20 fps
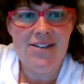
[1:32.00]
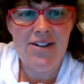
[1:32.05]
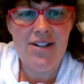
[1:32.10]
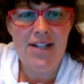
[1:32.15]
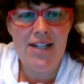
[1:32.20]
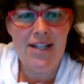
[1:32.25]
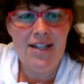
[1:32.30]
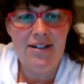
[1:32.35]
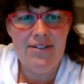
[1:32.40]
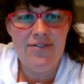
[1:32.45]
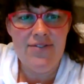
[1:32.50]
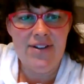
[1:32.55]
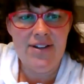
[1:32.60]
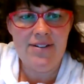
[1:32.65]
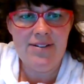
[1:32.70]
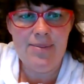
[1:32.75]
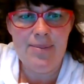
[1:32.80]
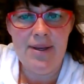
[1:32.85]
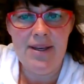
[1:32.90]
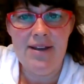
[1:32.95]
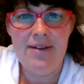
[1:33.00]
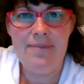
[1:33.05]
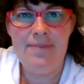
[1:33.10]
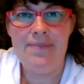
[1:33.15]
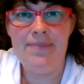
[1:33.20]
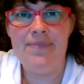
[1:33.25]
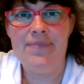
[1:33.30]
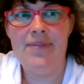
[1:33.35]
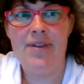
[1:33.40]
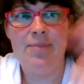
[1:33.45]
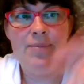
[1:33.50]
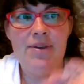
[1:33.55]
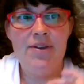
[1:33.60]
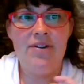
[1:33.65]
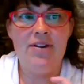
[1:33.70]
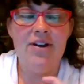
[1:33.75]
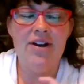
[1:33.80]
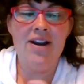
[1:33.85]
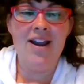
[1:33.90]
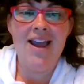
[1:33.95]
Sorry, I gotta fix my
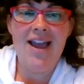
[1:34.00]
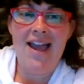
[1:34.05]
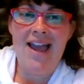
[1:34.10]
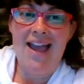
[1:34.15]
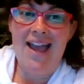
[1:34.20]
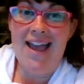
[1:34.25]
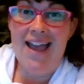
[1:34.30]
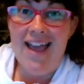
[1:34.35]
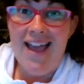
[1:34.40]
computer.